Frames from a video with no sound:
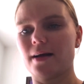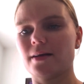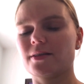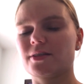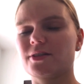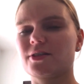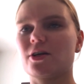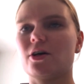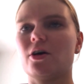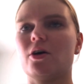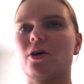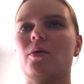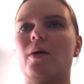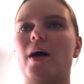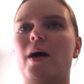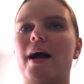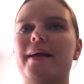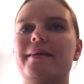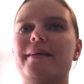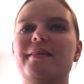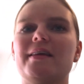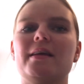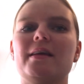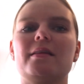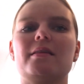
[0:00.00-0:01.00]
So I
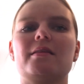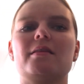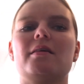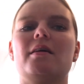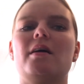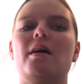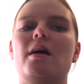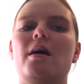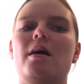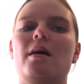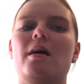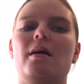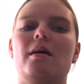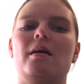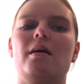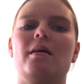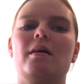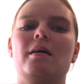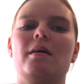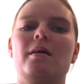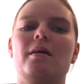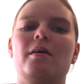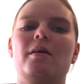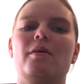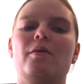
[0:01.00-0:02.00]
think the
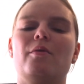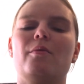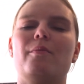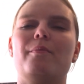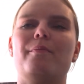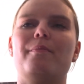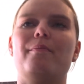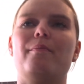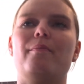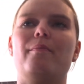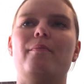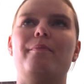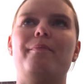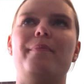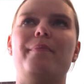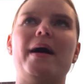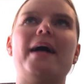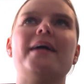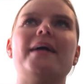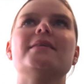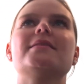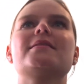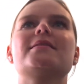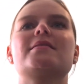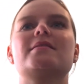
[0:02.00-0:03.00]

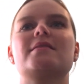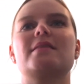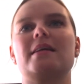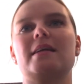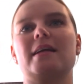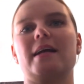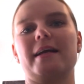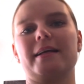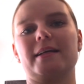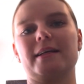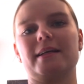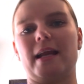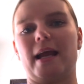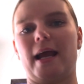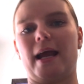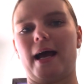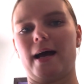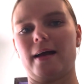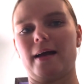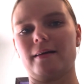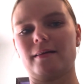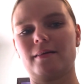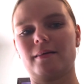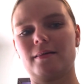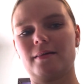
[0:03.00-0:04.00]
best thing I can
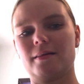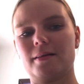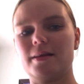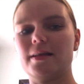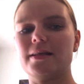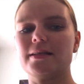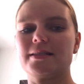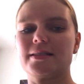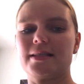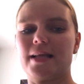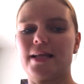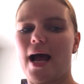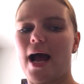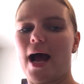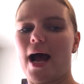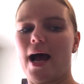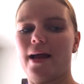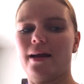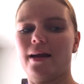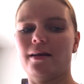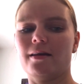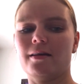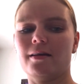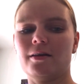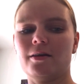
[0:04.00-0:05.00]
add is that
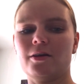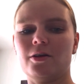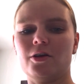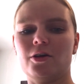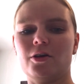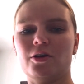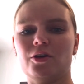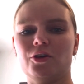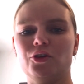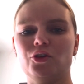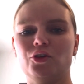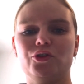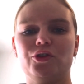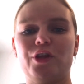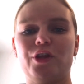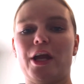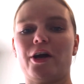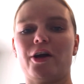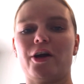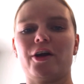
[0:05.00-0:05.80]
there